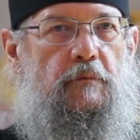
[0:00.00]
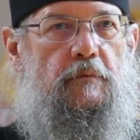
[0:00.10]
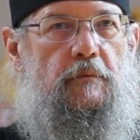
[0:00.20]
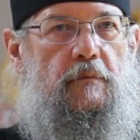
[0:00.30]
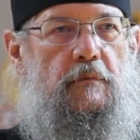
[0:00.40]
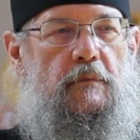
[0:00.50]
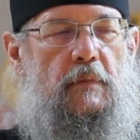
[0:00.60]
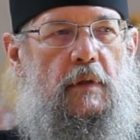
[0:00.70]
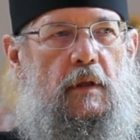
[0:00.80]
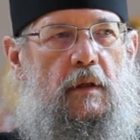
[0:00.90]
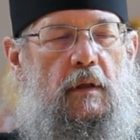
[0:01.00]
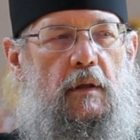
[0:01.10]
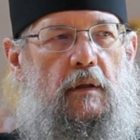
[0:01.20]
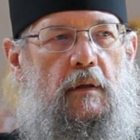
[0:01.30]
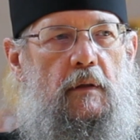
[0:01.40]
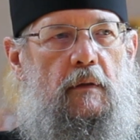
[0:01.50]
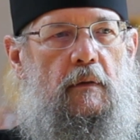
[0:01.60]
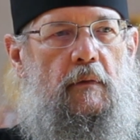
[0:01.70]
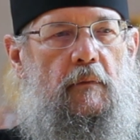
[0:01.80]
(no one is talking)